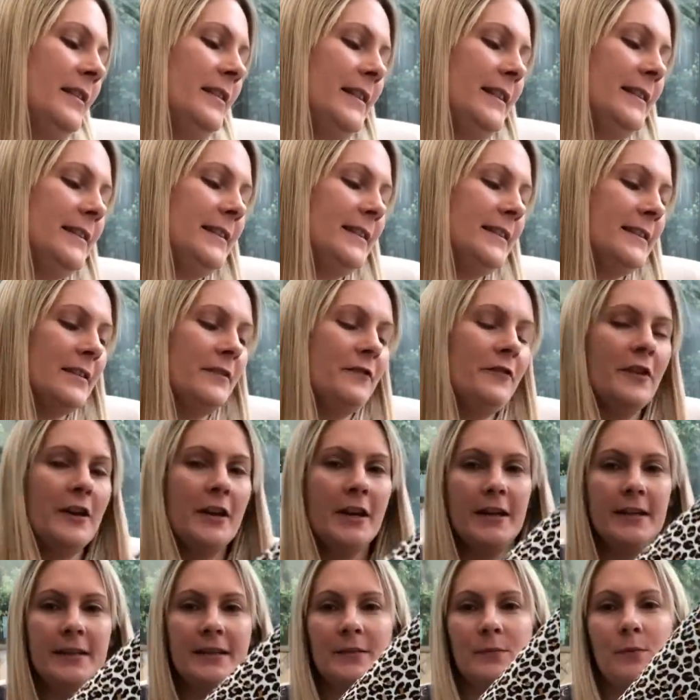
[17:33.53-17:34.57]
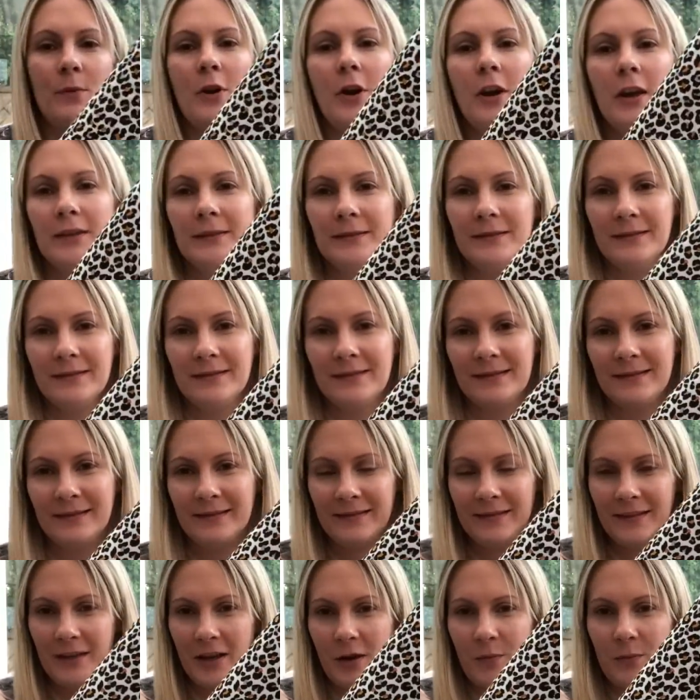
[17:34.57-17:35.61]
this is the first one
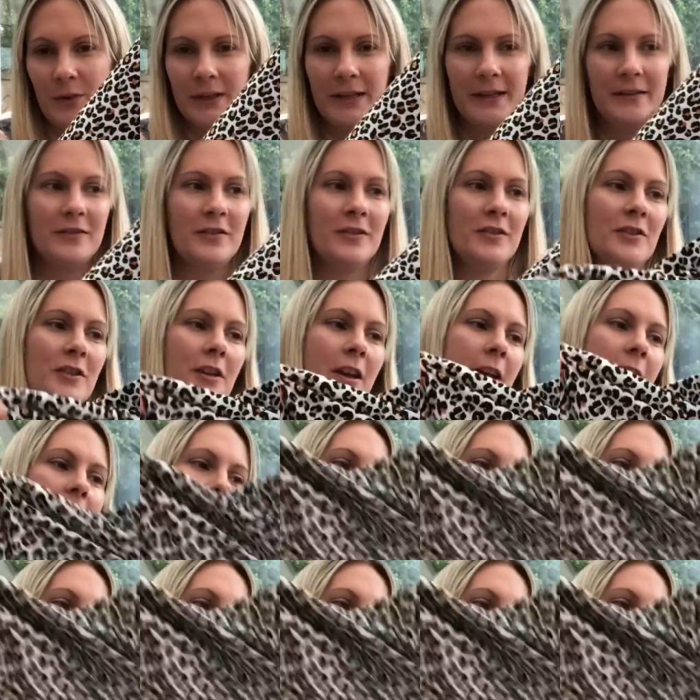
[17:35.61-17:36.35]
that I wanted to show